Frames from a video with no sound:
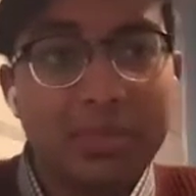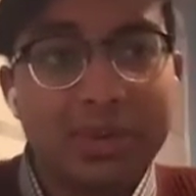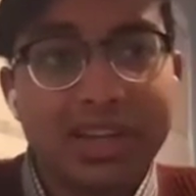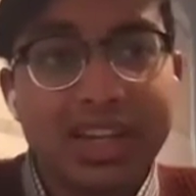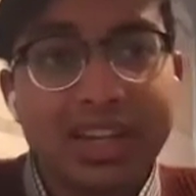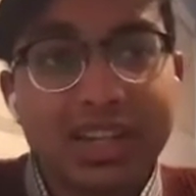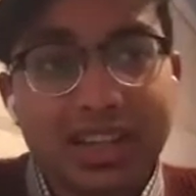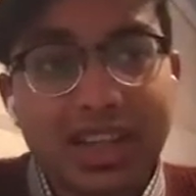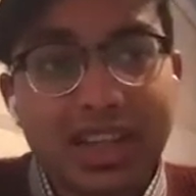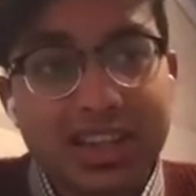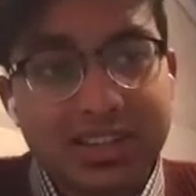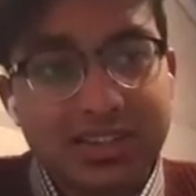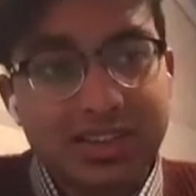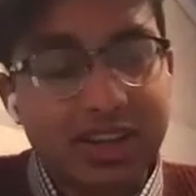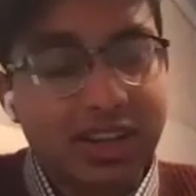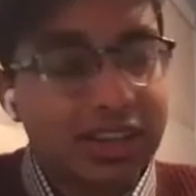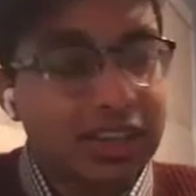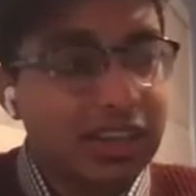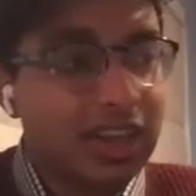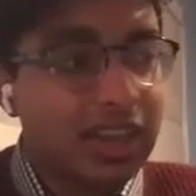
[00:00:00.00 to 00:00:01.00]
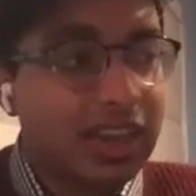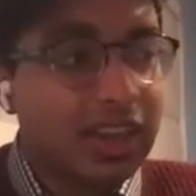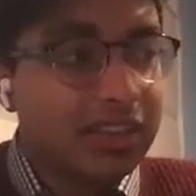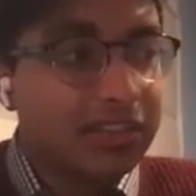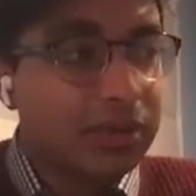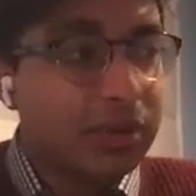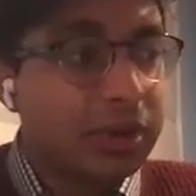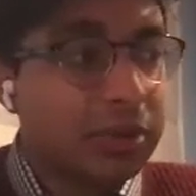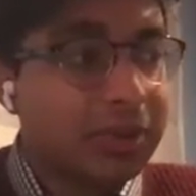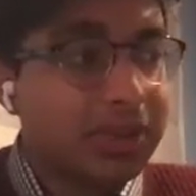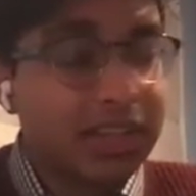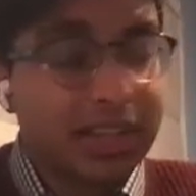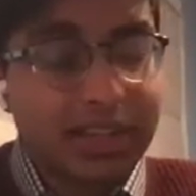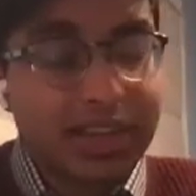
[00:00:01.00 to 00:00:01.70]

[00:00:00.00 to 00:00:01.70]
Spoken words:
but nonetheless, right? Like, you want to be like an